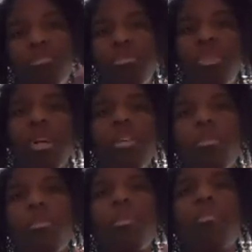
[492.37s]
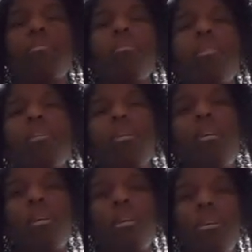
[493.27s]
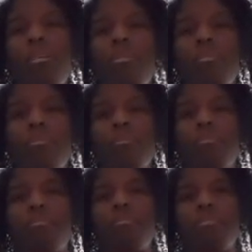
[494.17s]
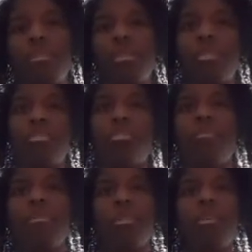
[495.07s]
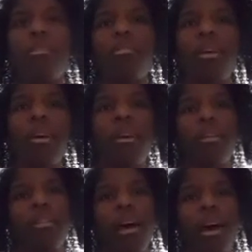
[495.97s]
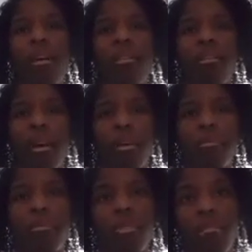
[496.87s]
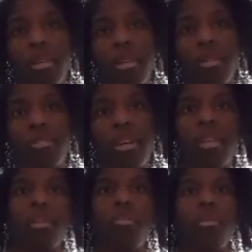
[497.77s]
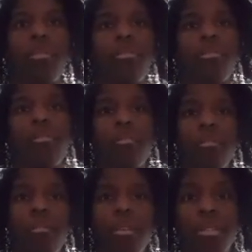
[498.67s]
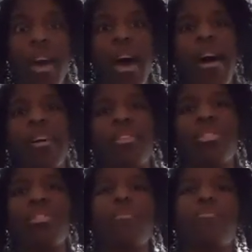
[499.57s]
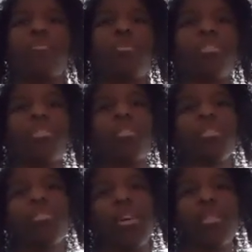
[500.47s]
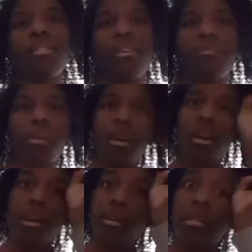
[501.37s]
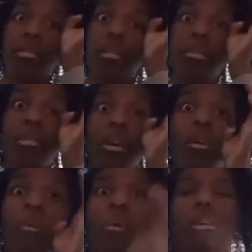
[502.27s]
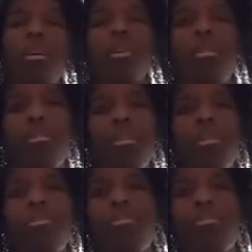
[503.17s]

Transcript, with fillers: trading with, um, he's a Scorpio, and now I'm going to be trading with a Sag, which is interesting because, you know, the